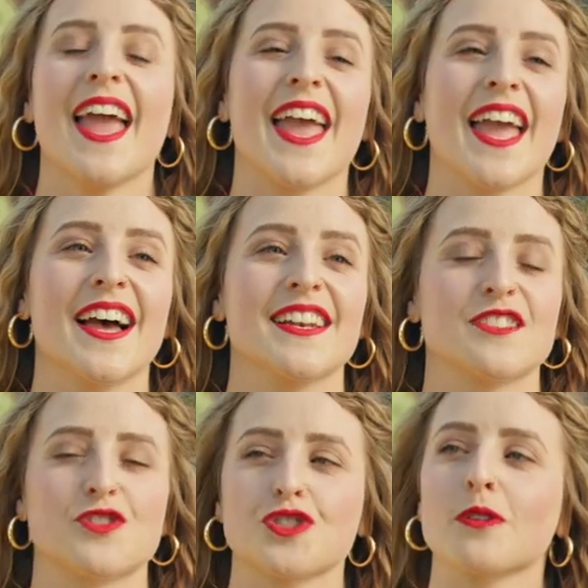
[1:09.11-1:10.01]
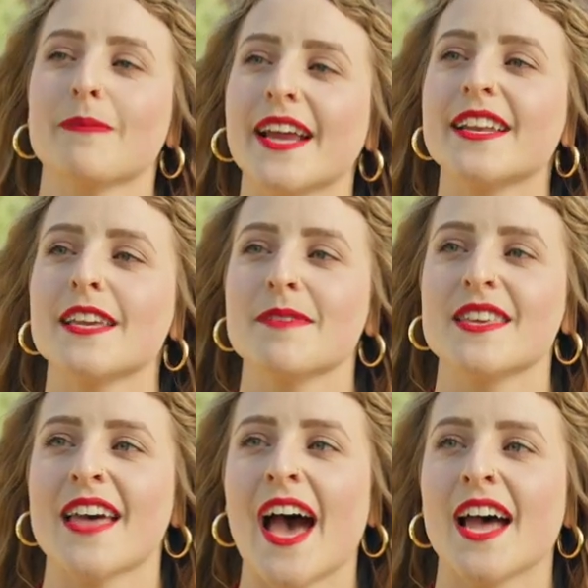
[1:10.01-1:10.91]
and just reminding
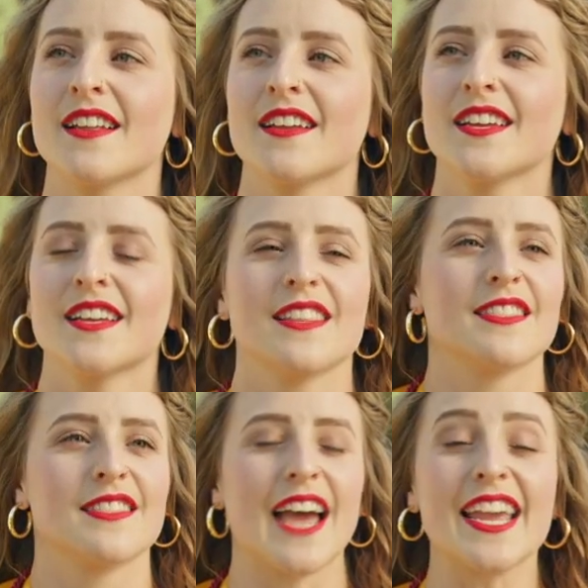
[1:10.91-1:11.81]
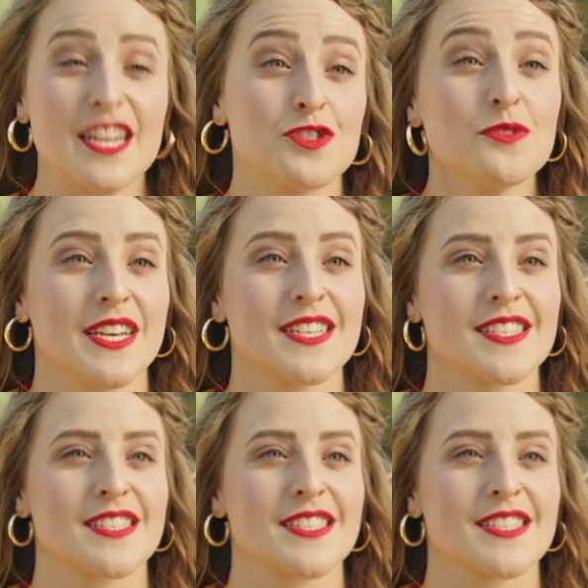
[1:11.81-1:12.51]
me that I can do this